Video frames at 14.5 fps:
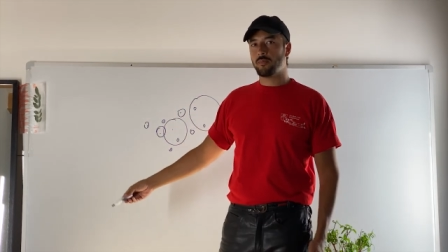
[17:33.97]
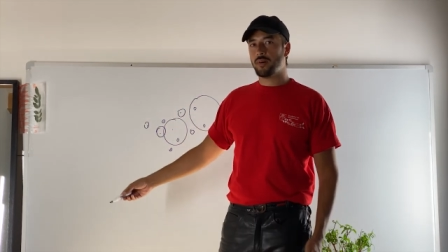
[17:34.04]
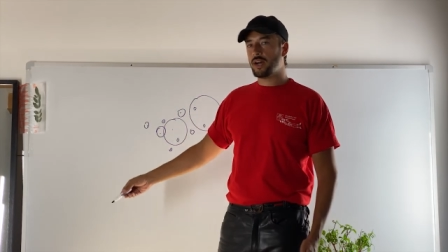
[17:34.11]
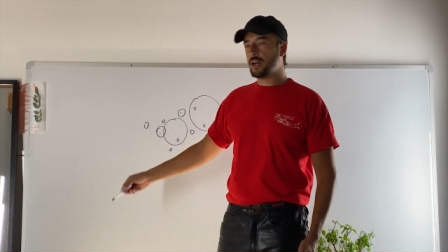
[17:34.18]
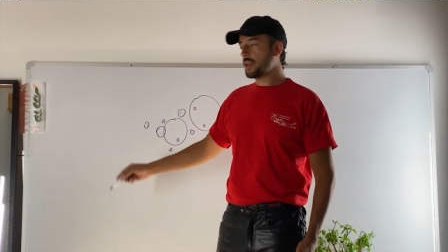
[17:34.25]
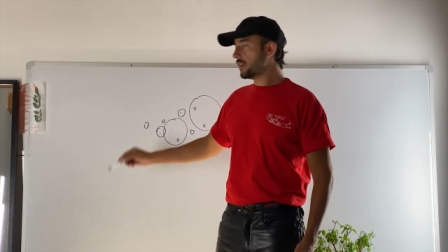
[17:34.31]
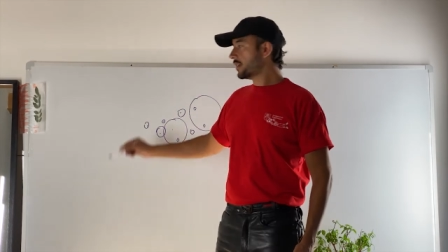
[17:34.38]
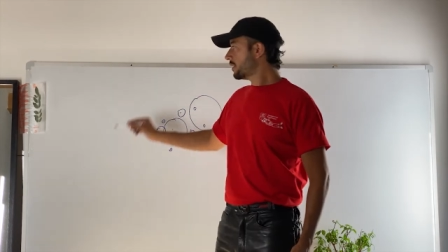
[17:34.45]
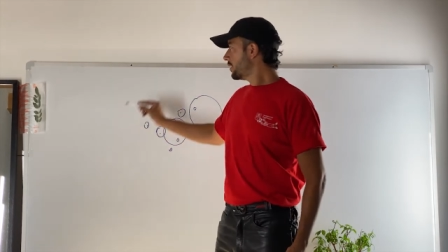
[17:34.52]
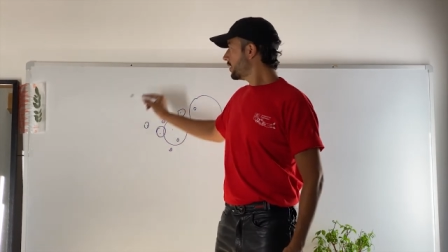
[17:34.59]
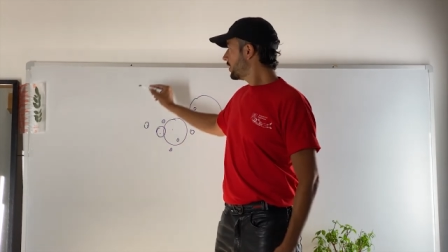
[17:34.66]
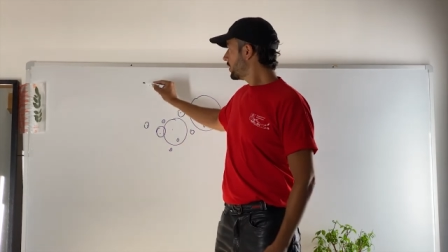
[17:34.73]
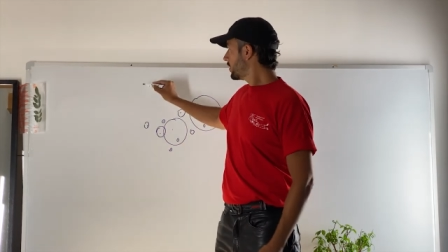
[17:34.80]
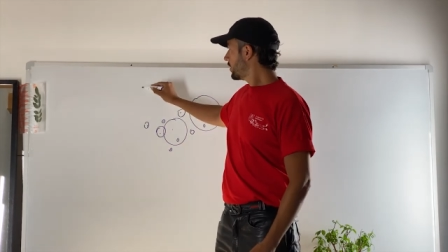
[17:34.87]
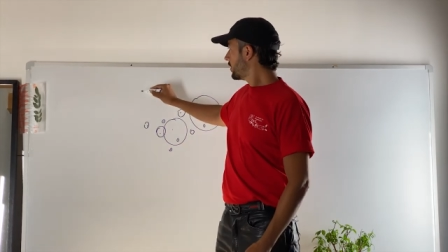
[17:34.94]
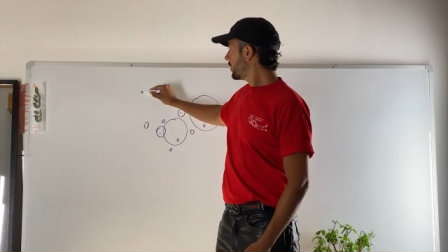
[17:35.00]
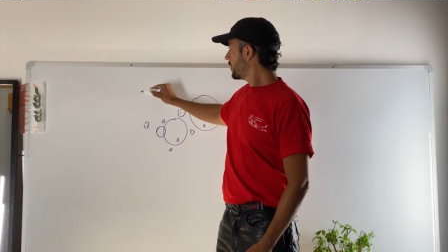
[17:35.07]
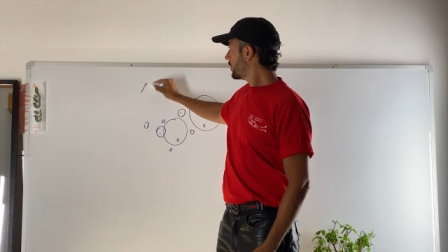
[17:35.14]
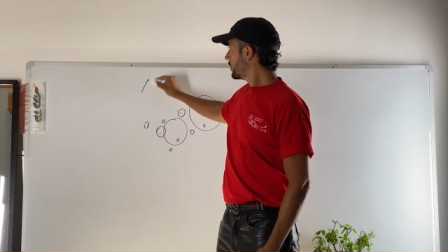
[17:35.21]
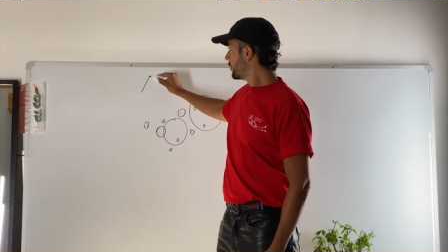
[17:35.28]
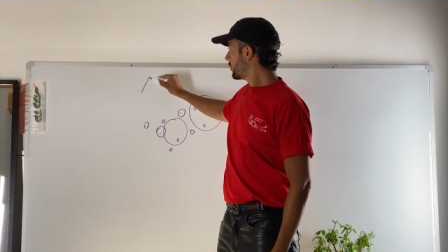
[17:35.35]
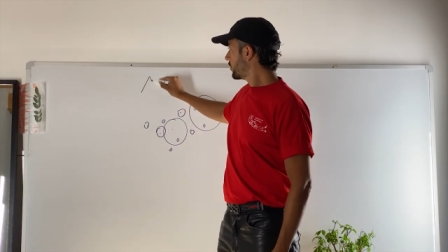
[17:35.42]
by
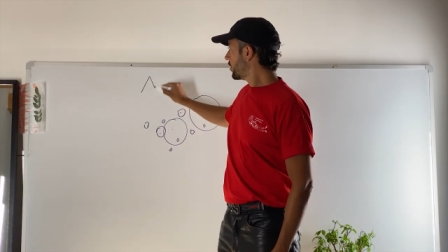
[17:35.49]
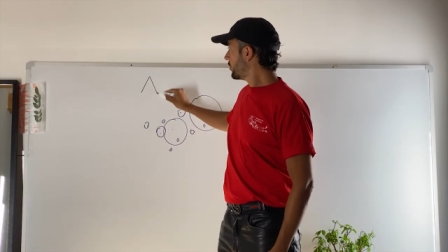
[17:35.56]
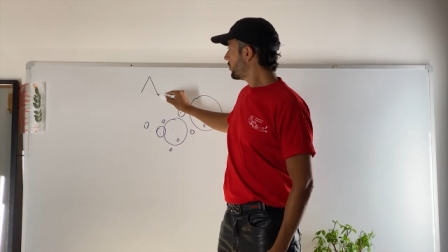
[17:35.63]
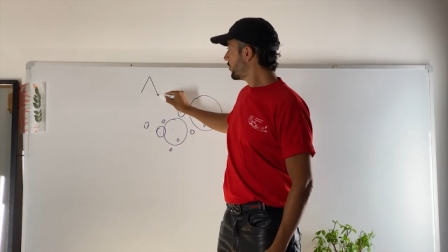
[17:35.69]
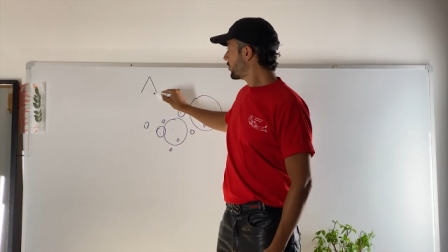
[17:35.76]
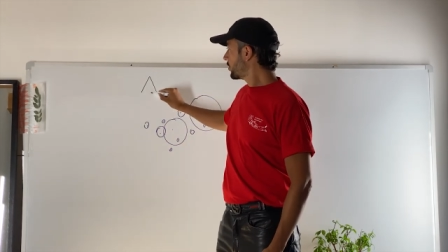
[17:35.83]
the top